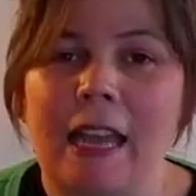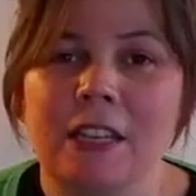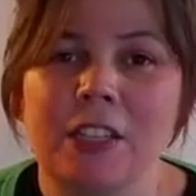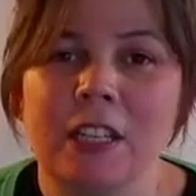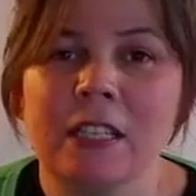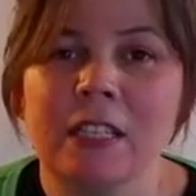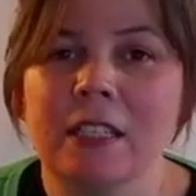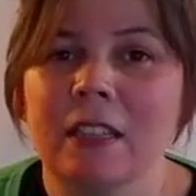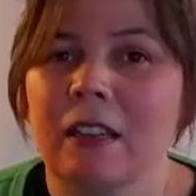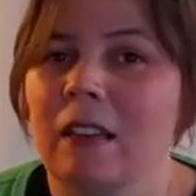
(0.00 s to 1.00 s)

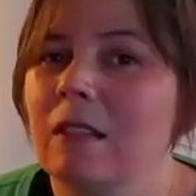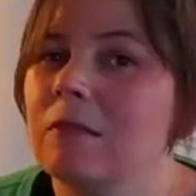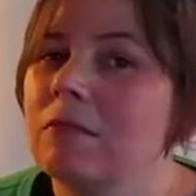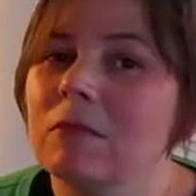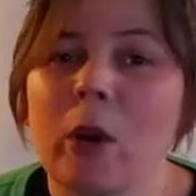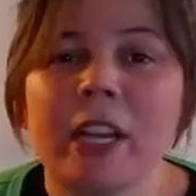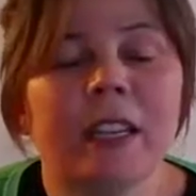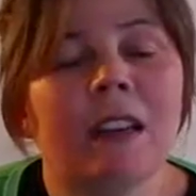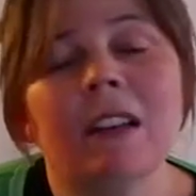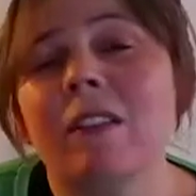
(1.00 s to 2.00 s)
just write
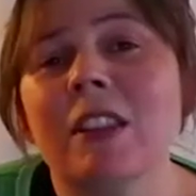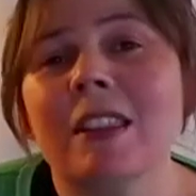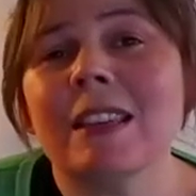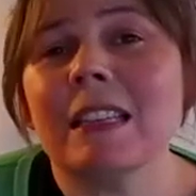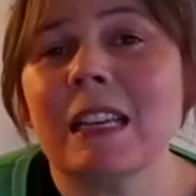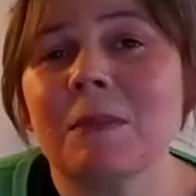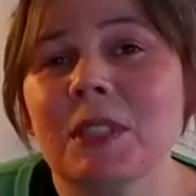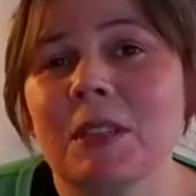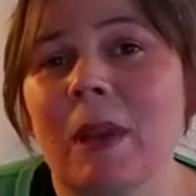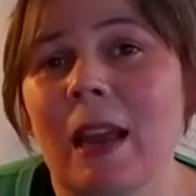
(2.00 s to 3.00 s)
down everything that comes
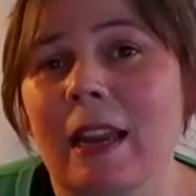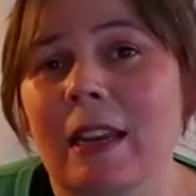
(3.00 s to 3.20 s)
to mind.